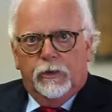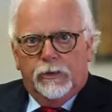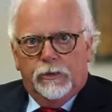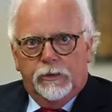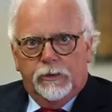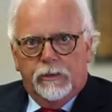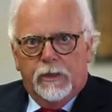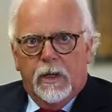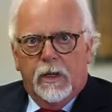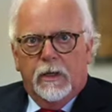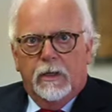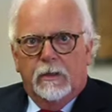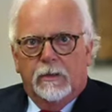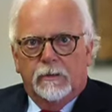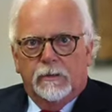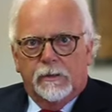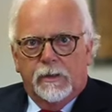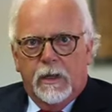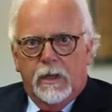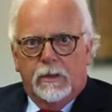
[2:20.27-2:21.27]
which is getting
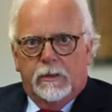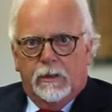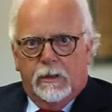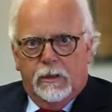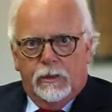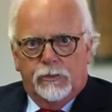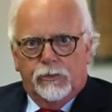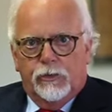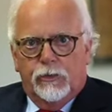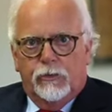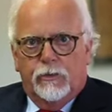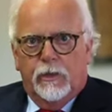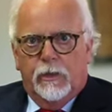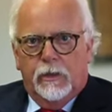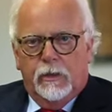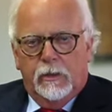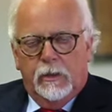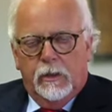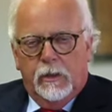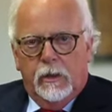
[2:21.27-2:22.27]
the state to issue
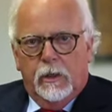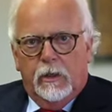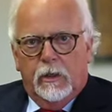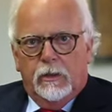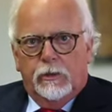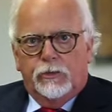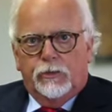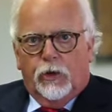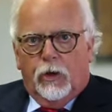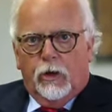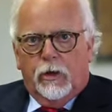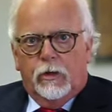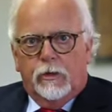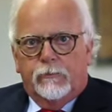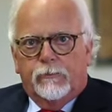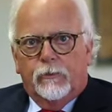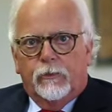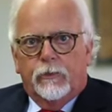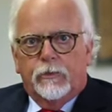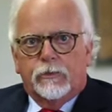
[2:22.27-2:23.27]
the charter
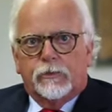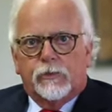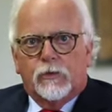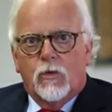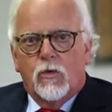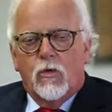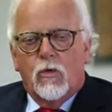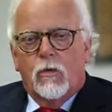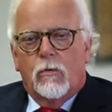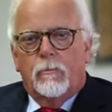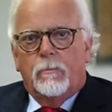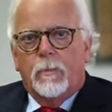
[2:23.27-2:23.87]
for the school.